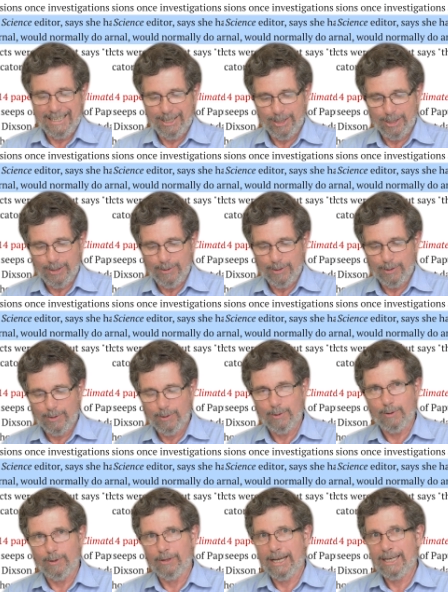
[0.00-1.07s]
the issue at
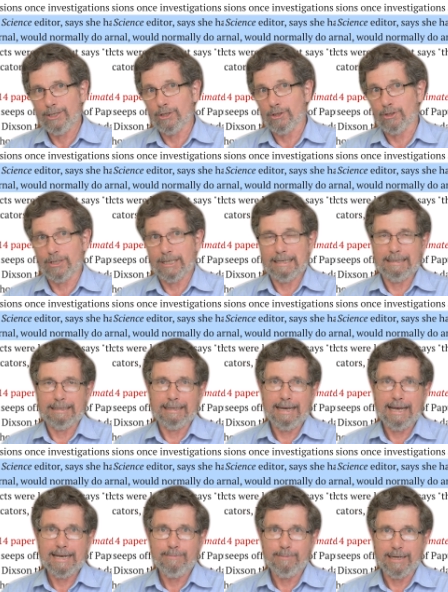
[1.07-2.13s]
all. They just
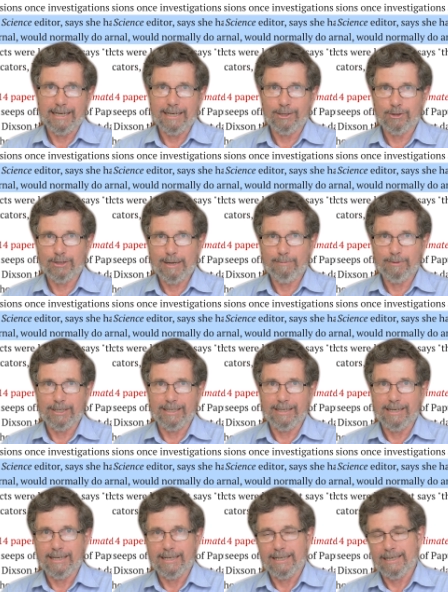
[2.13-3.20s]
lamely
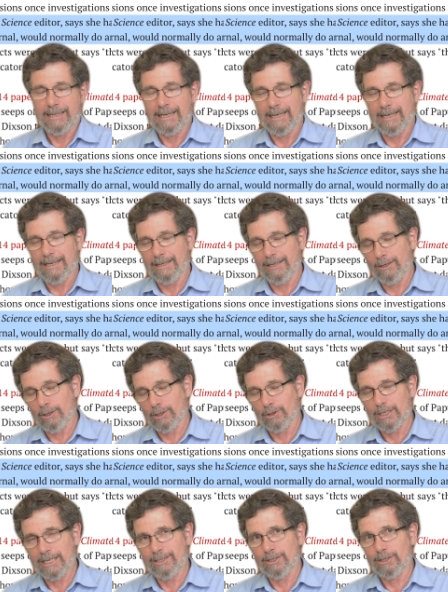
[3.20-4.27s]
accepted
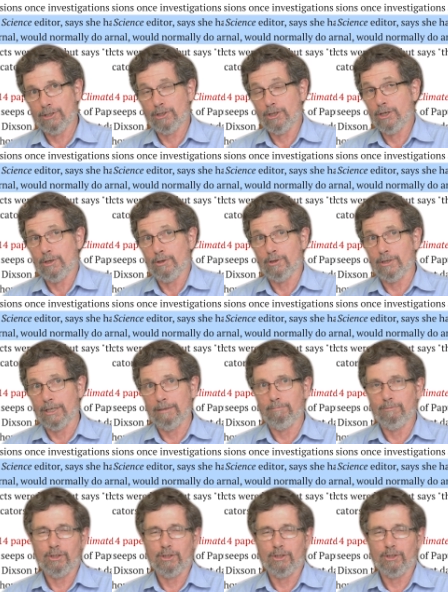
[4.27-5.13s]
Lönnstedt's excuse that